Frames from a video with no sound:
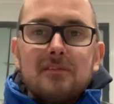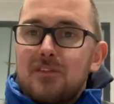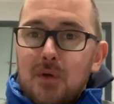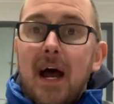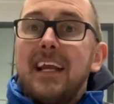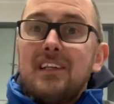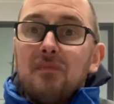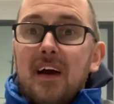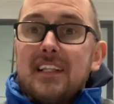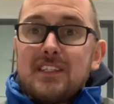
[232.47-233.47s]
trying to
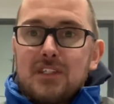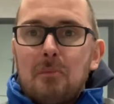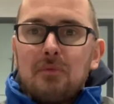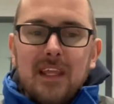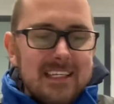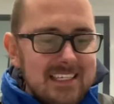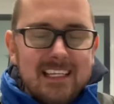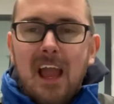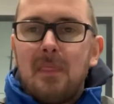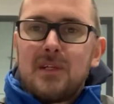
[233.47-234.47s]
find something to
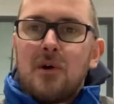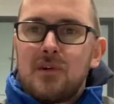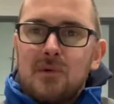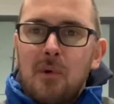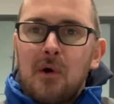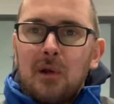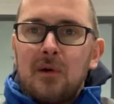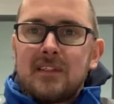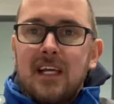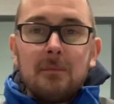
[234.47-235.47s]
get the dog to walk
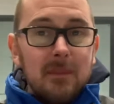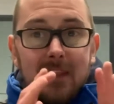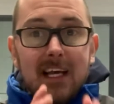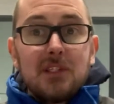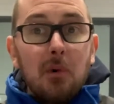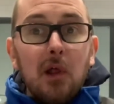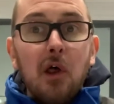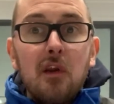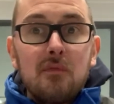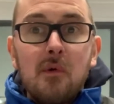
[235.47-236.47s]
alongside them." And that's what a
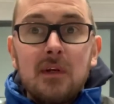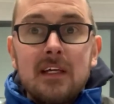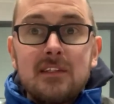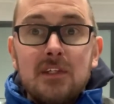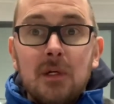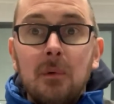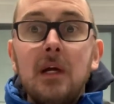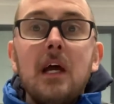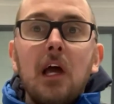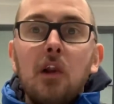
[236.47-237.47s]
lot of owners do.
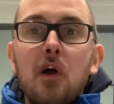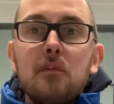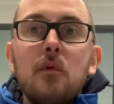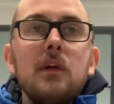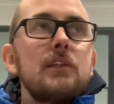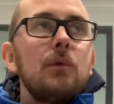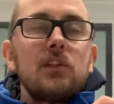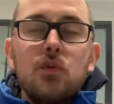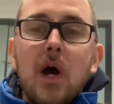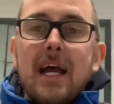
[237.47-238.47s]
A lot of owners will
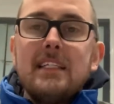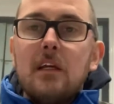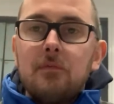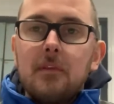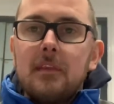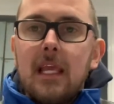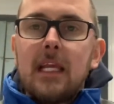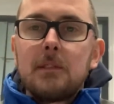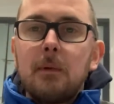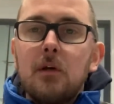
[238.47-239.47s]
try different
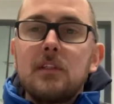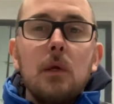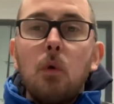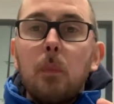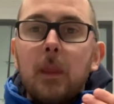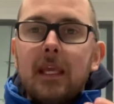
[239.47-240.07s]
things because they want the